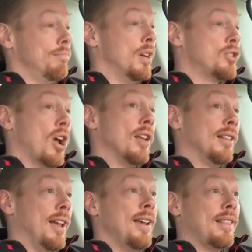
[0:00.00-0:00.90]
much
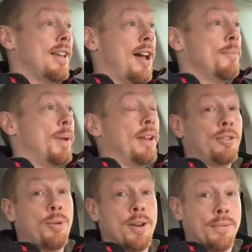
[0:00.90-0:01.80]
unlike the
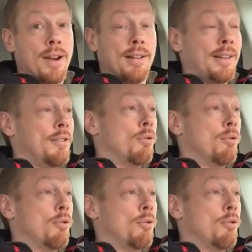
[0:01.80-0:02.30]
I-Pace, quite frankly.